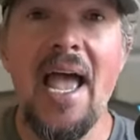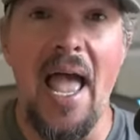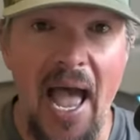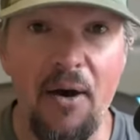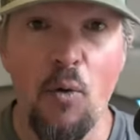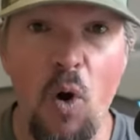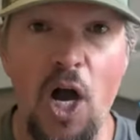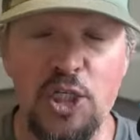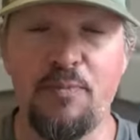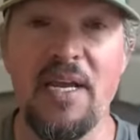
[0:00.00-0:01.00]
how to
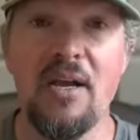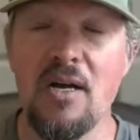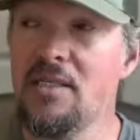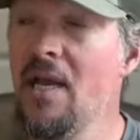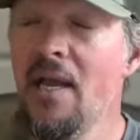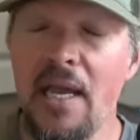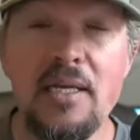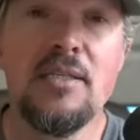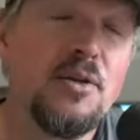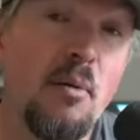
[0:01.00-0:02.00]
wash because it
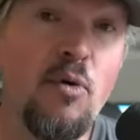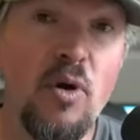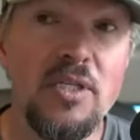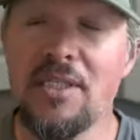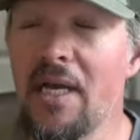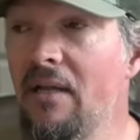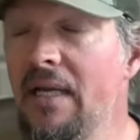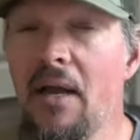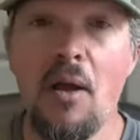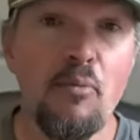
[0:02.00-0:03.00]
is the number one selling